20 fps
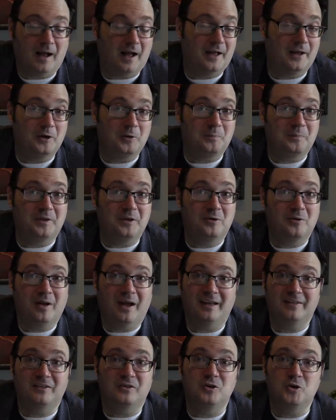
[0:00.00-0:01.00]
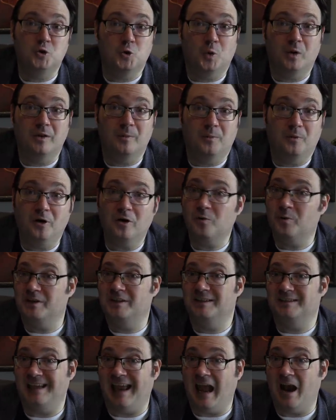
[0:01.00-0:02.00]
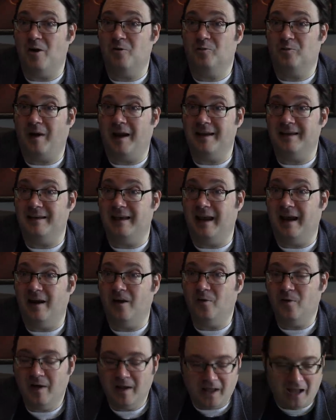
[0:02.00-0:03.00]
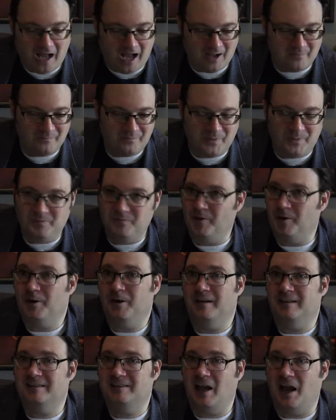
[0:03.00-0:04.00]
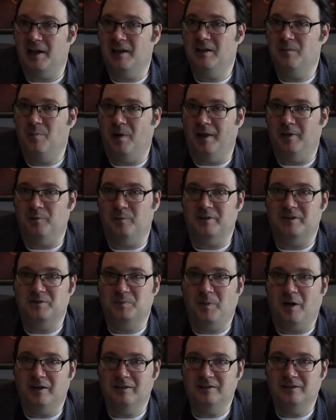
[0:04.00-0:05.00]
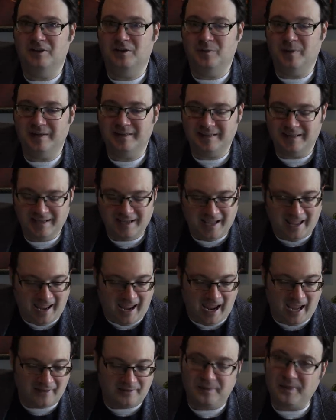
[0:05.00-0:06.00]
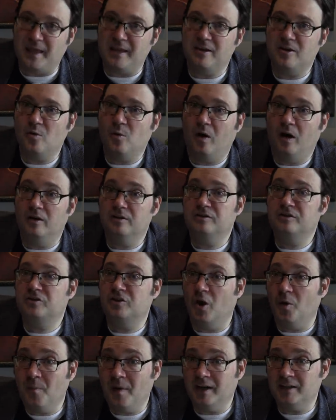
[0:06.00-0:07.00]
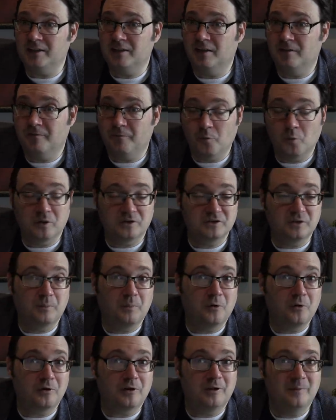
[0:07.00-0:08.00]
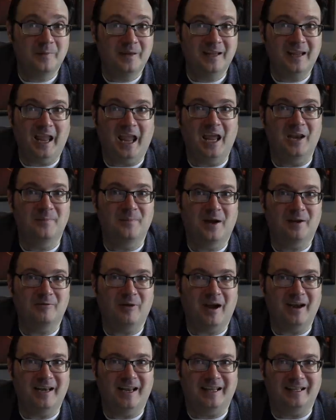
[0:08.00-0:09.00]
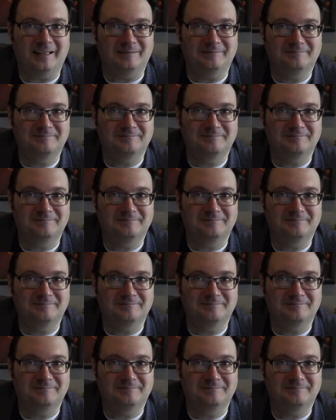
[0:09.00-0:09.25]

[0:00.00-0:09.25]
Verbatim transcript: I hope that you guys enjoy the book, which is out right now. I've been very excited by the response to it, and thank you all so much for supporting me and my writing.